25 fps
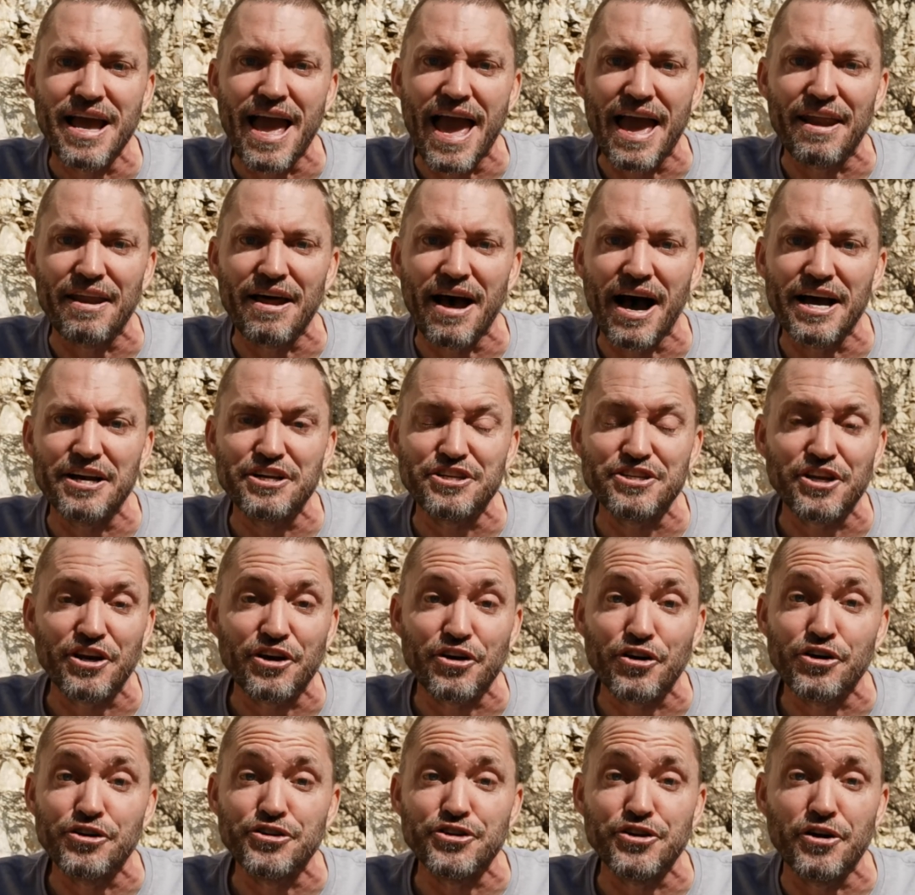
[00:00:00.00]
And I just
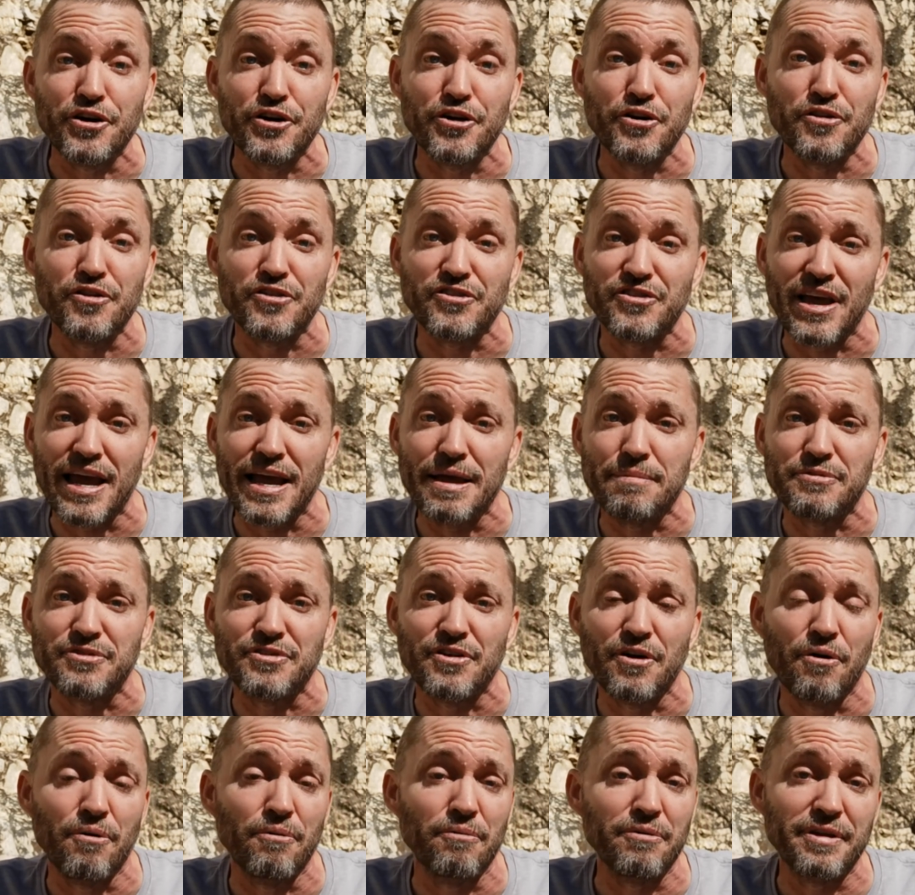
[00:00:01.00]
encourage you to do the same.
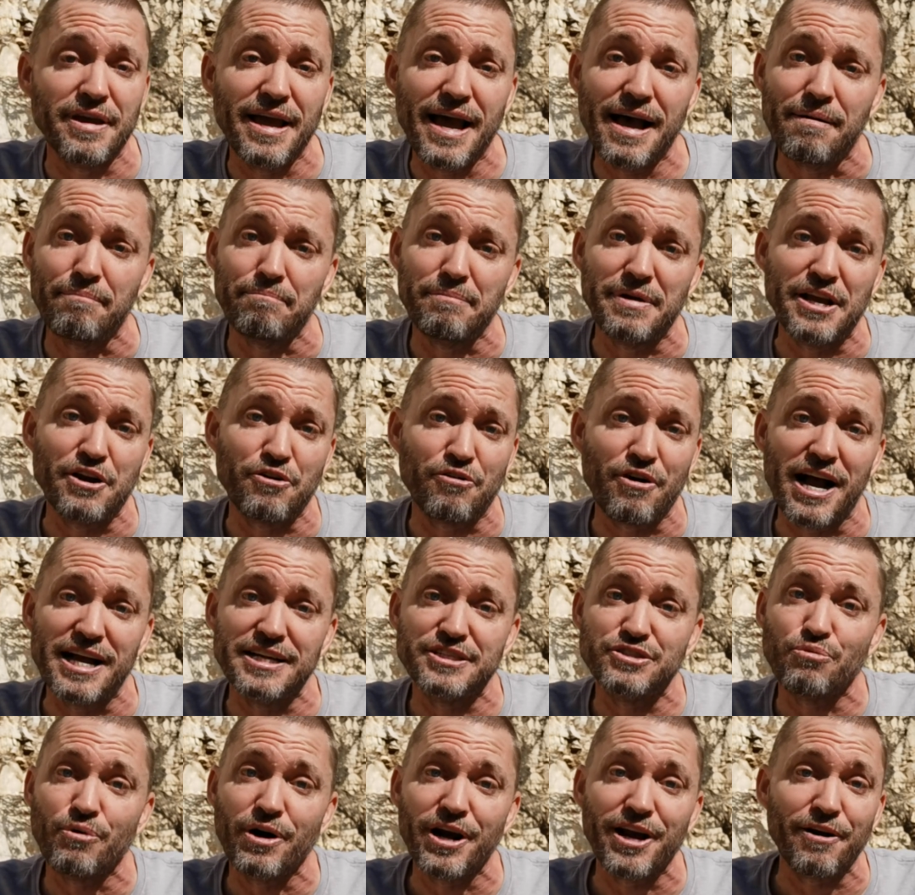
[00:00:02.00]
So yeah, be
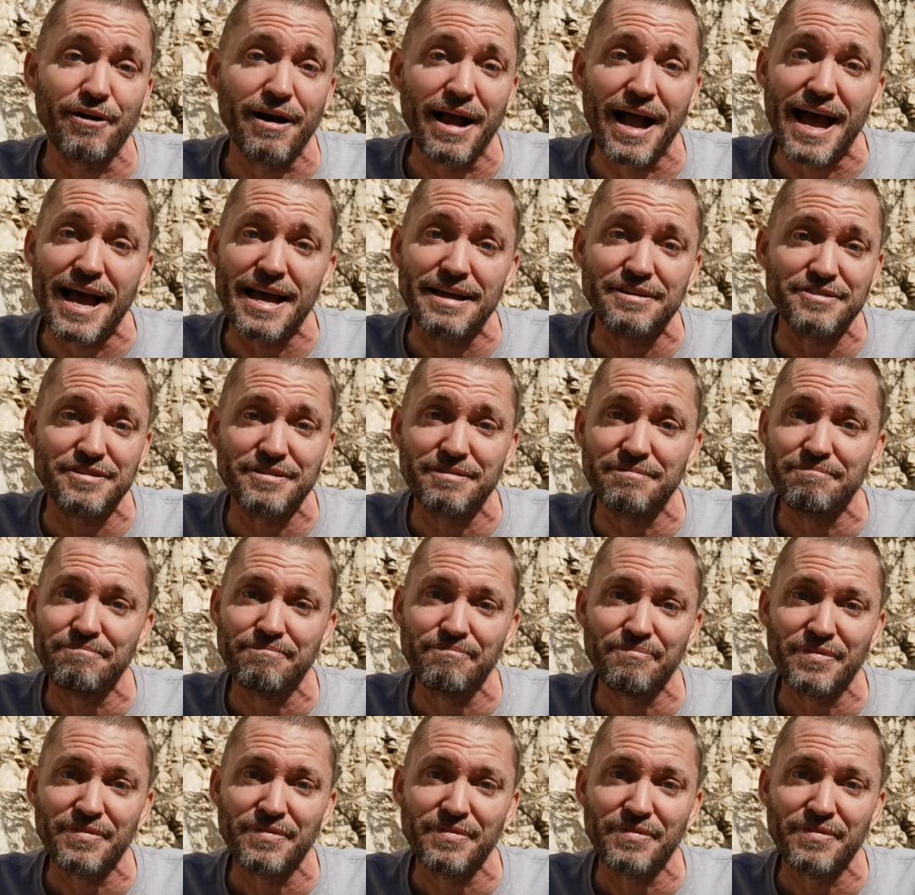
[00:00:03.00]
Christ where you're at.